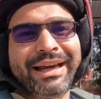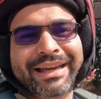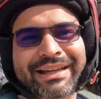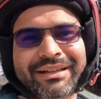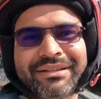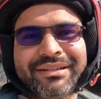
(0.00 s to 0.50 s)

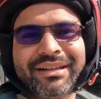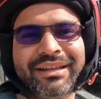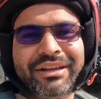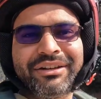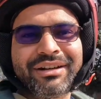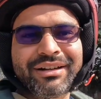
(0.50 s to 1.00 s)
icons
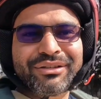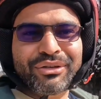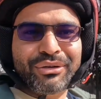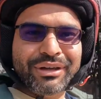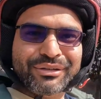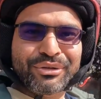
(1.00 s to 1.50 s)
here.
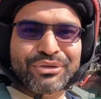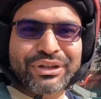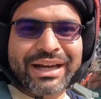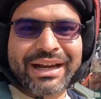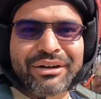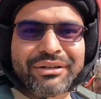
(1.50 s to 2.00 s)
So let's go
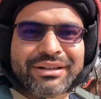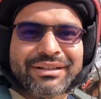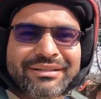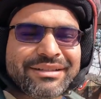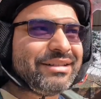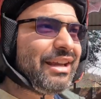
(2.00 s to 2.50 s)
check out
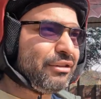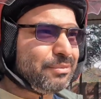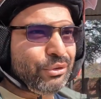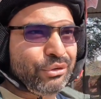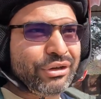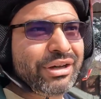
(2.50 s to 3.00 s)
and
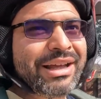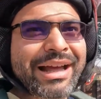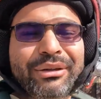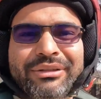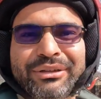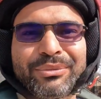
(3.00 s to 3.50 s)
explore
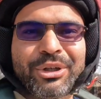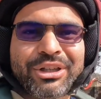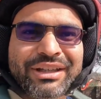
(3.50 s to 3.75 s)
how things work